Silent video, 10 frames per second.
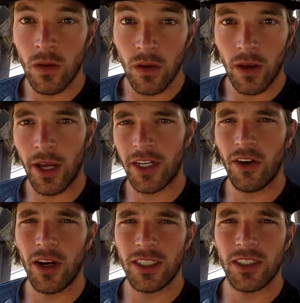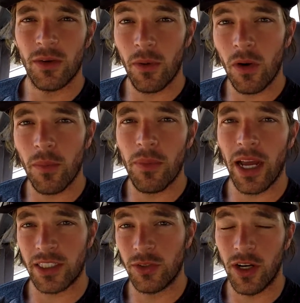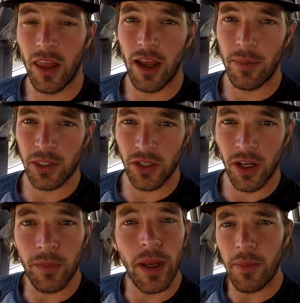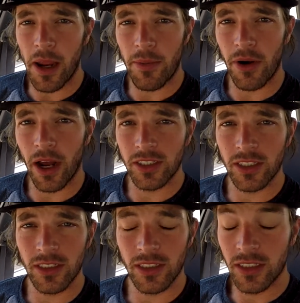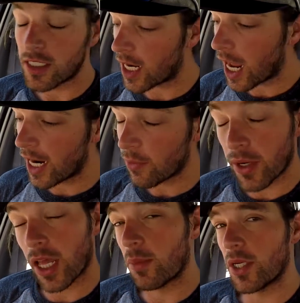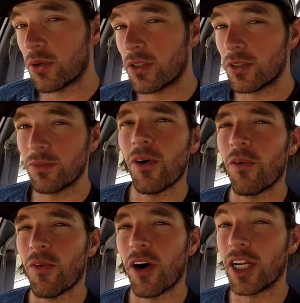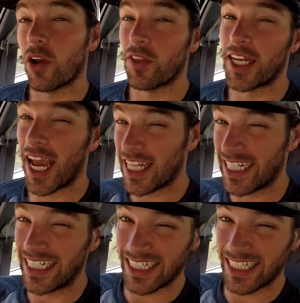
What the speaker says: Hey guys, welcome back to another episode of PP Productions. Today we're going to be doing some fault finding on the daily.